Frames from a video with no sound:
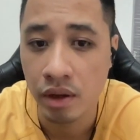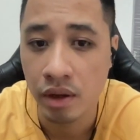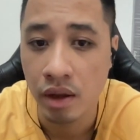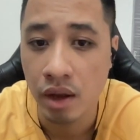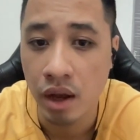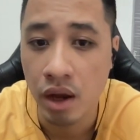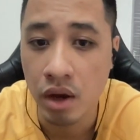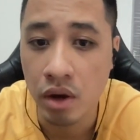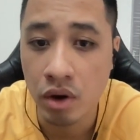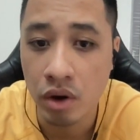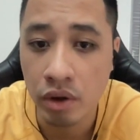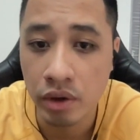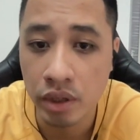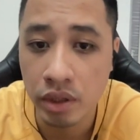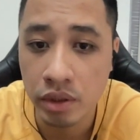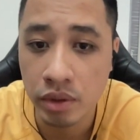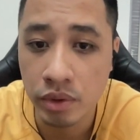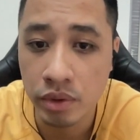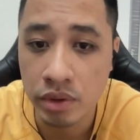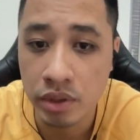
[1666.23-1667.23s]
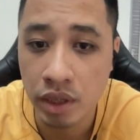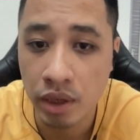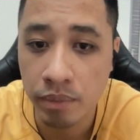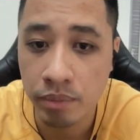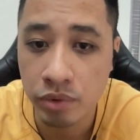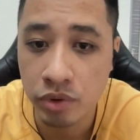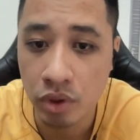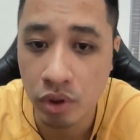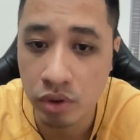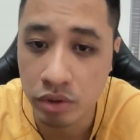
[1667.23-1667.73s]
according to some
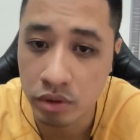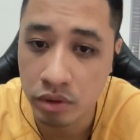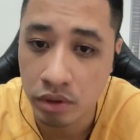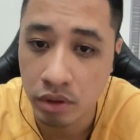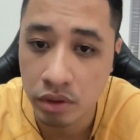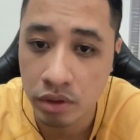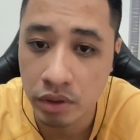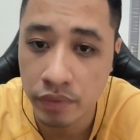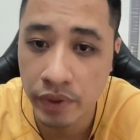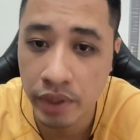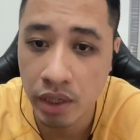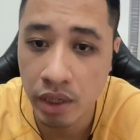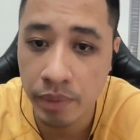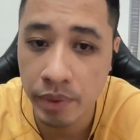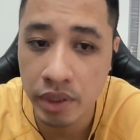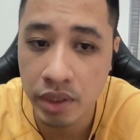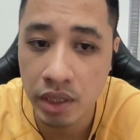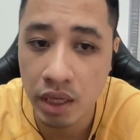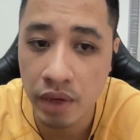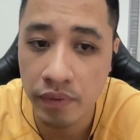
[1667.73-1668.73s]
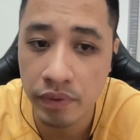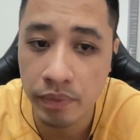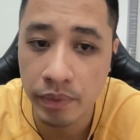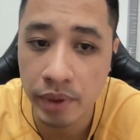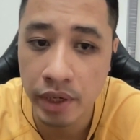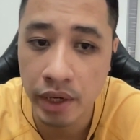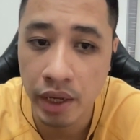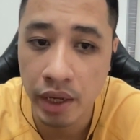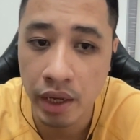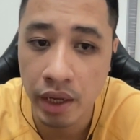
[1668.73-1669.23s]
sources, the Vietnamese government
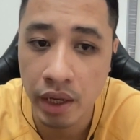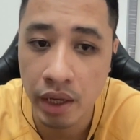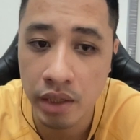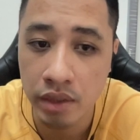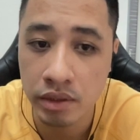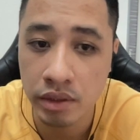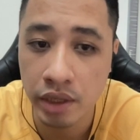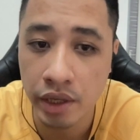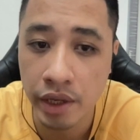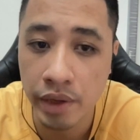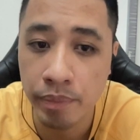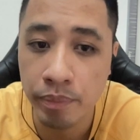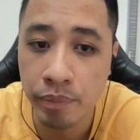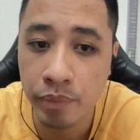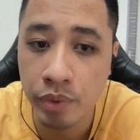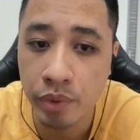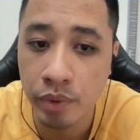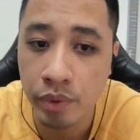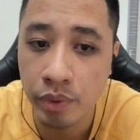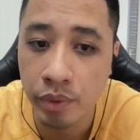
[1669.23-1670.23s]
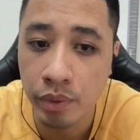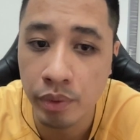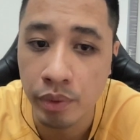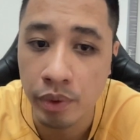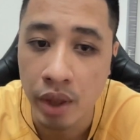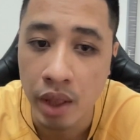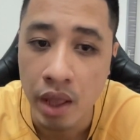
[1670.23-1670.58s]
has improved